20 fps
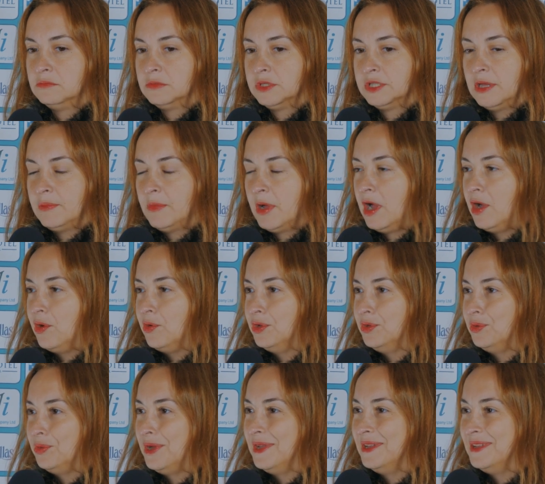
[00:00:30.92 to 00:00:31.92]
somehow
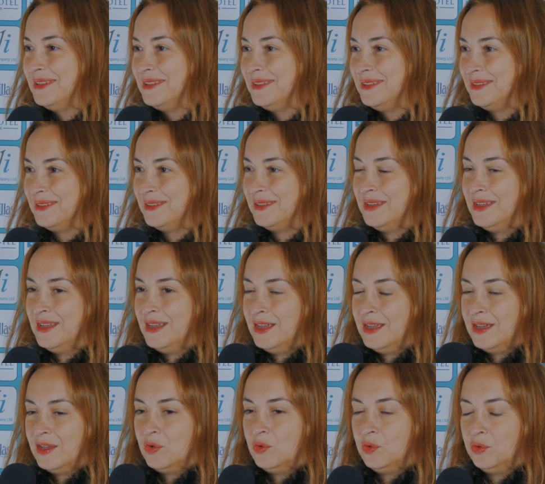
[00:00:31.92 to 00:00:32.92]
it went
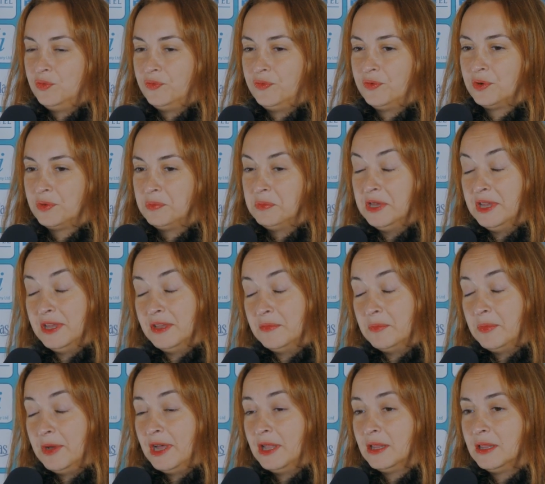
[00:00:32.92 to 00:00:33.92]
good for me,
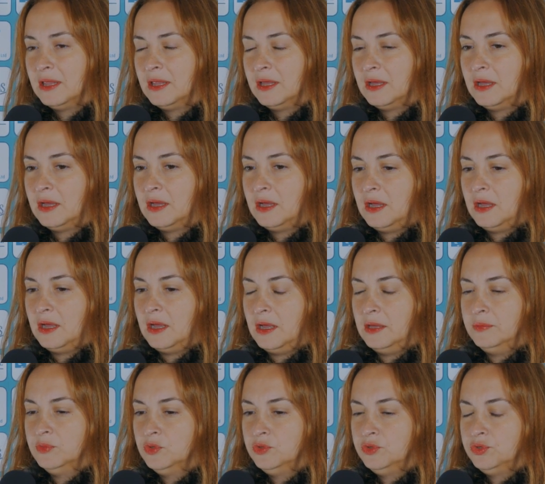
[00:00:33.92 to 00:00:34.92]
but
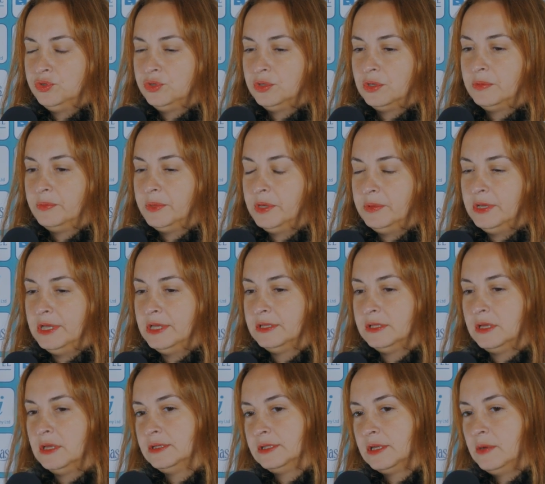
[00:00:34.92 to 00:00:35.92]
I'm not sure. Maybe
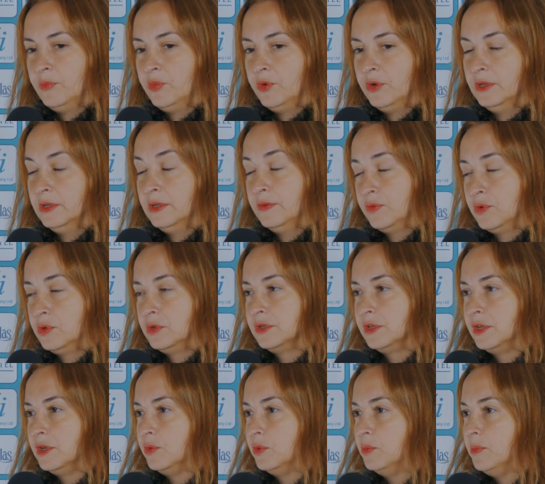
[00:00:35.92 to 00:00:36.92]
at some point, of course,
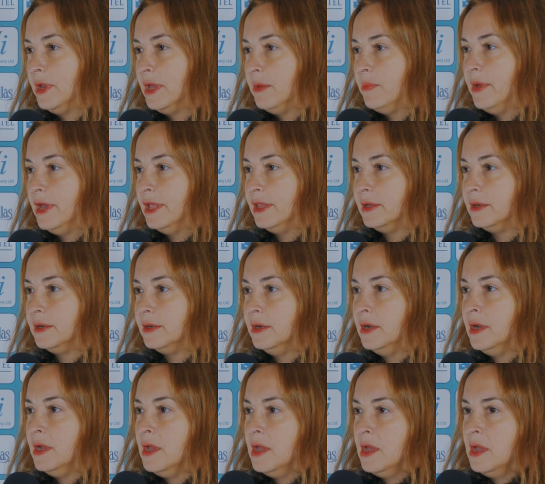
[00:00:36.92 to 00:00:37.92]
he could play better.
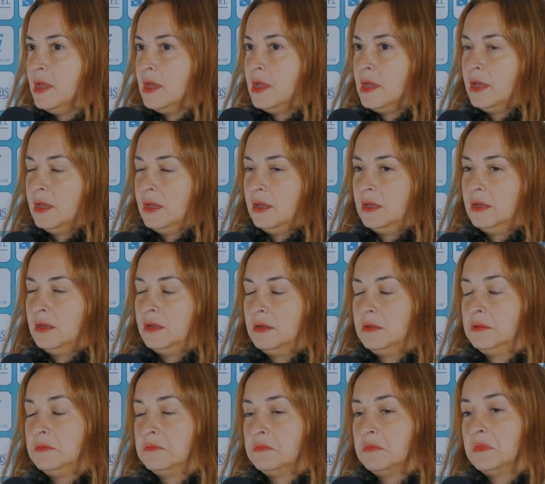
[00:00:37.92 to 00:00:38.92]

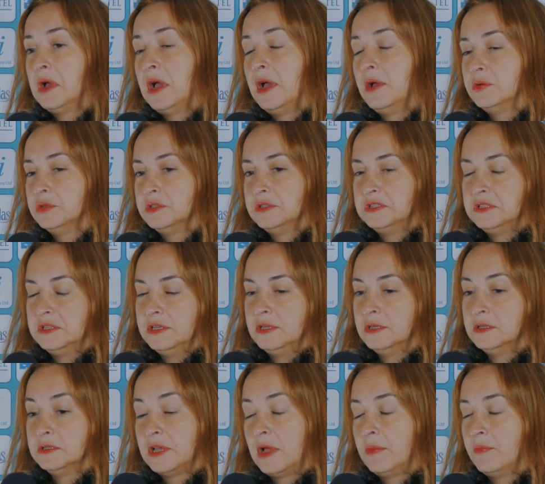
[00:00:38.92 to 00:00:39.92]
I was
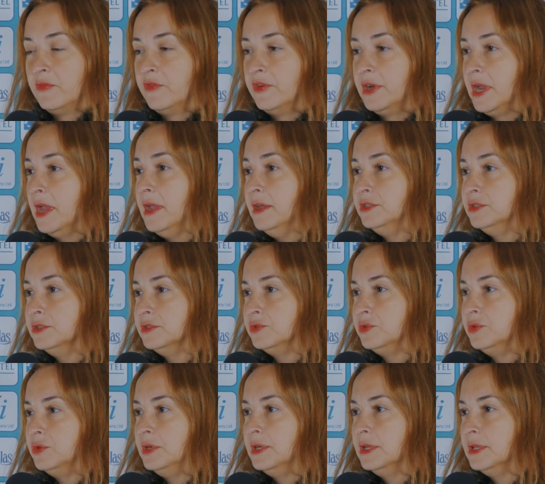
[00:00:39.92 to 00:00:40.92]
seeing some variations
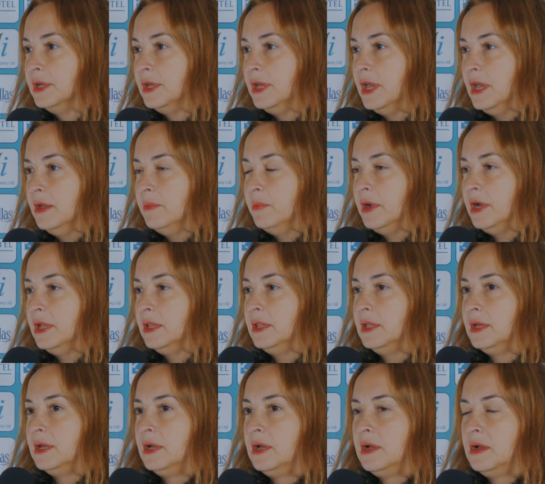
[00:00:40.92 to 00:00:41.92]
during the game, but
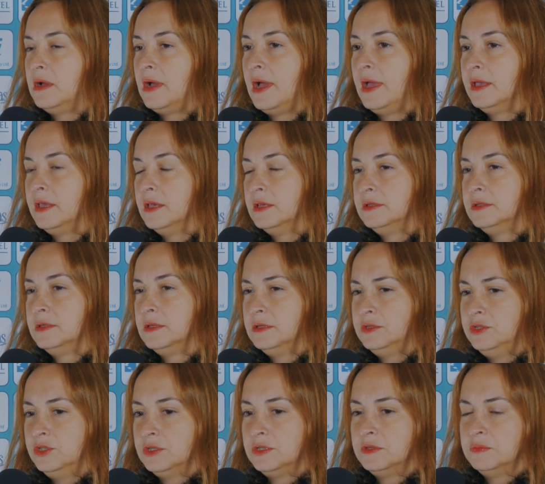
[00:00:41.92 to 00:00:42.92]
I guess he
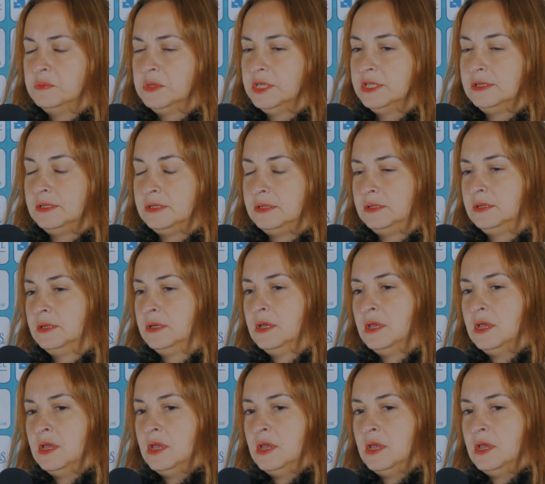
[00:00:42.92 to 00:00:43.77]
just missed